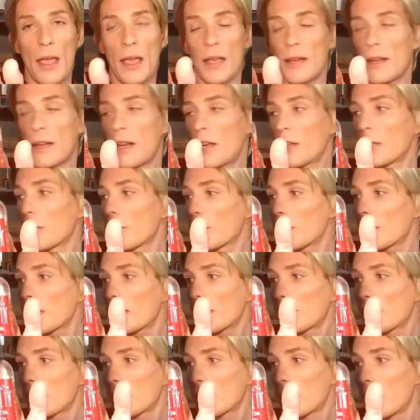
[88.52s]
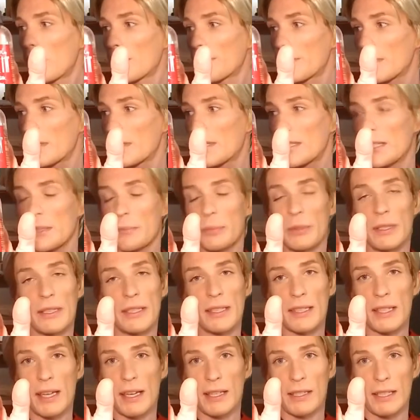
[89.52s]
Now, you can get this off the Simply
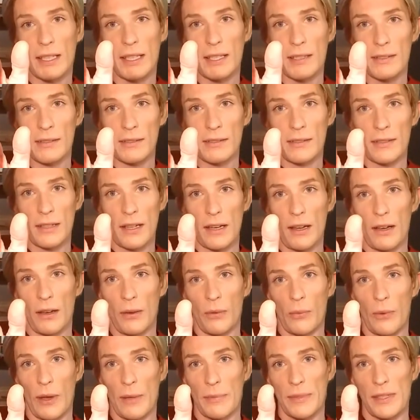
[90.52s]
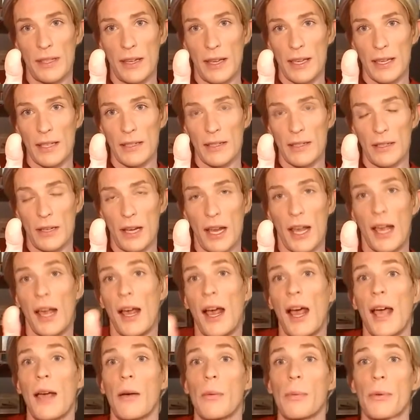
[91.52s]
Stylin' website.
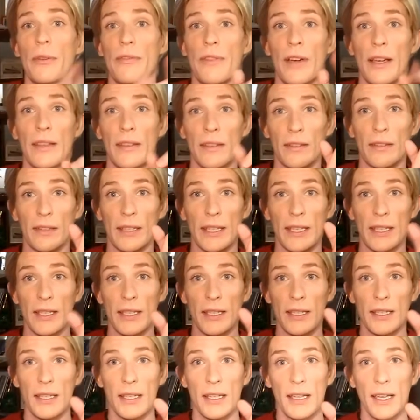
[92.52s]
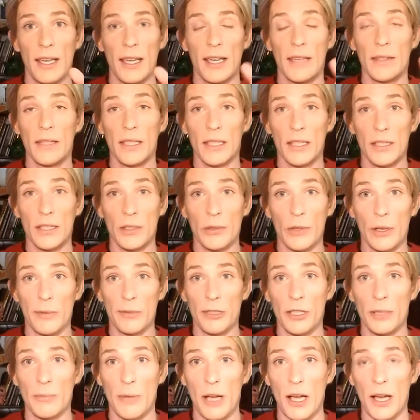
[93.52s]
I'll provide the link in the
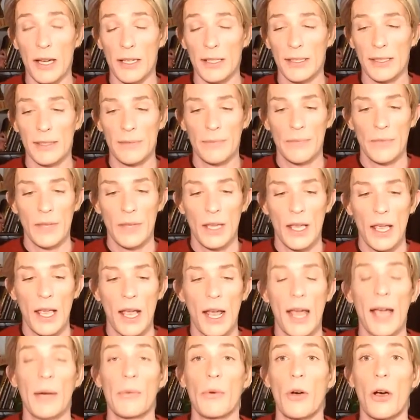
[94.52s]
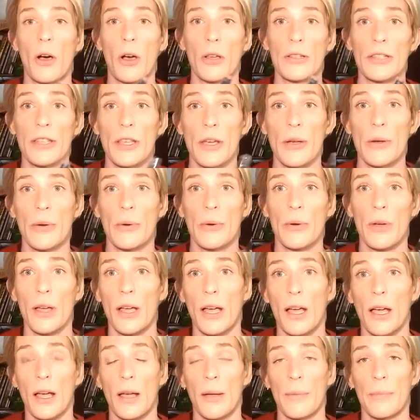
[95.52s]
description box. I will also
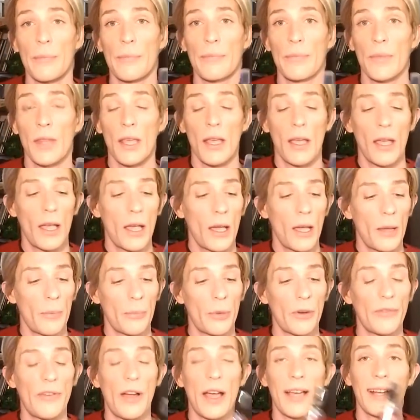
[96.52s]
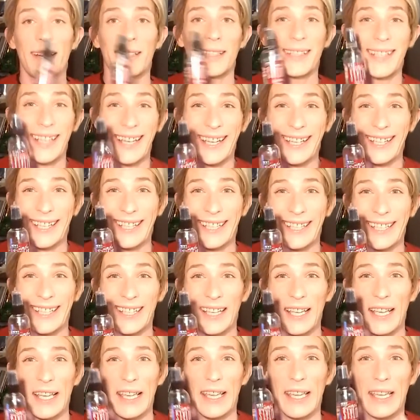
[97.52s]
provide a link
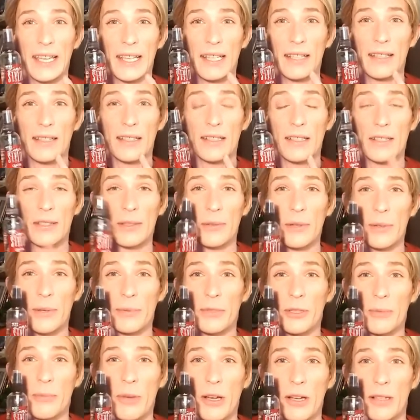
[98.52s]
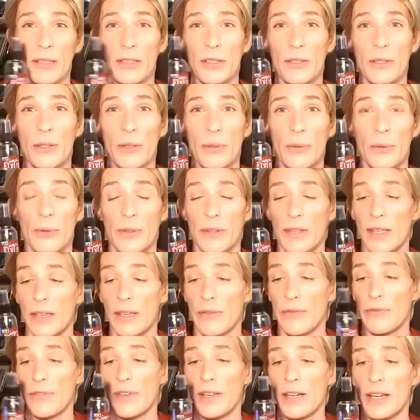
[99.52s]
in the description box to the
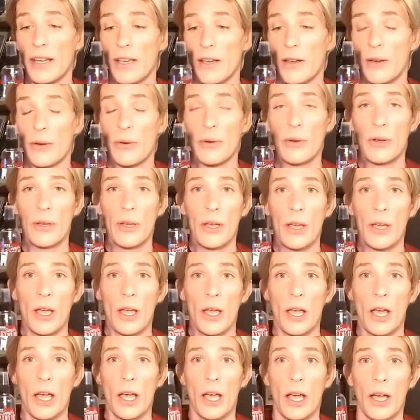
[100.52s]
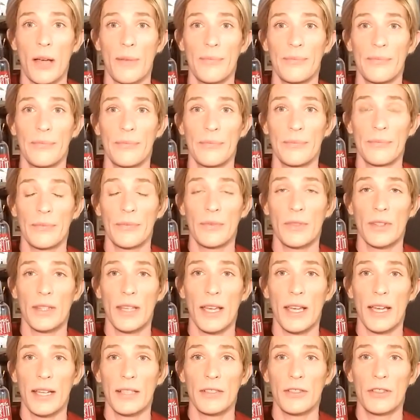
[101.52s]
video
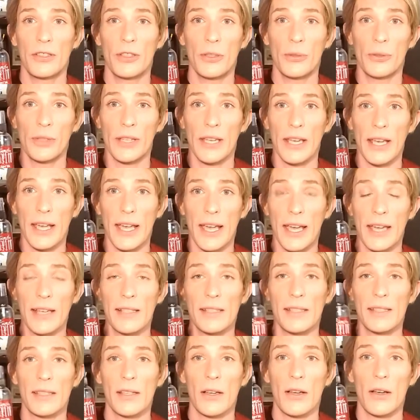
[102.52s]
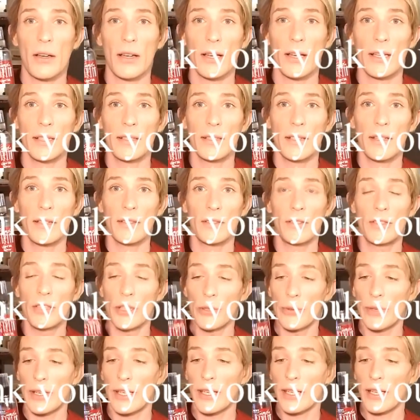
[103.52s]
that Julia has on
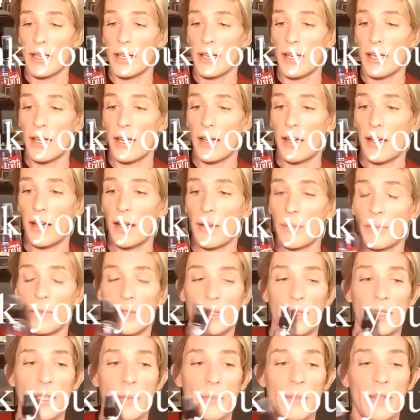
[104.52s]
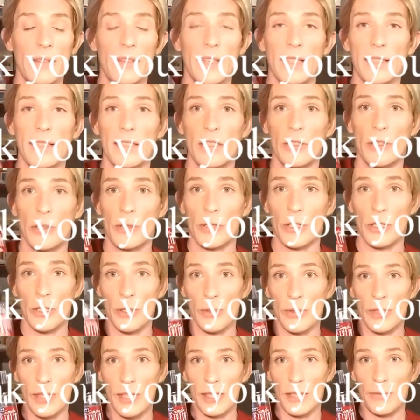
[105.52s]
doing some of the things that you can
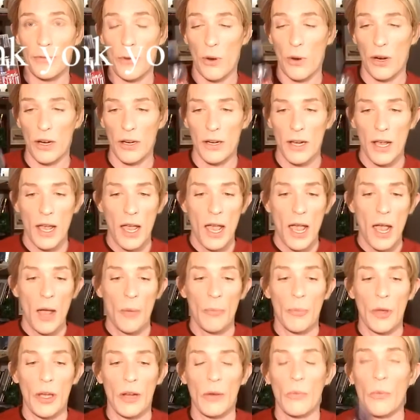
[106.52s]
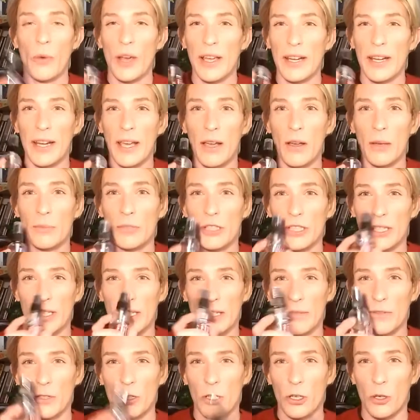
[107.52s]
use this for. But right now, I'm just going to
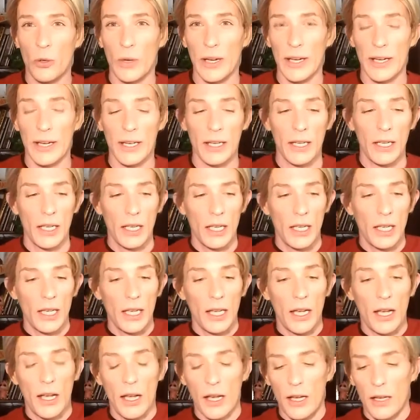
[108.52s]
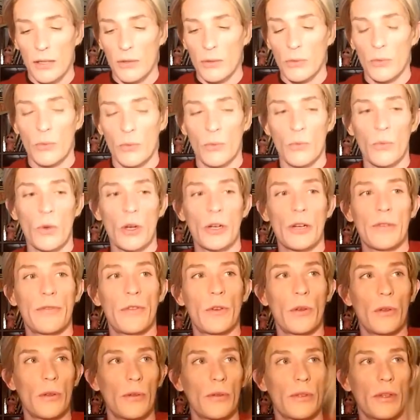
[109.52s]
give you a quick,
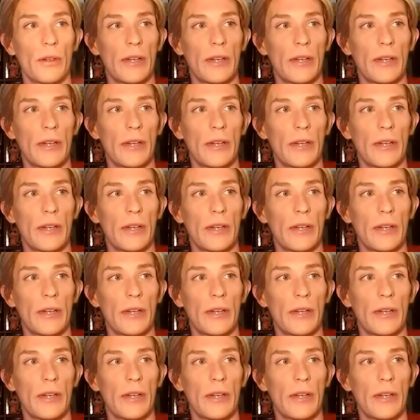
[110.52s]
wonderful...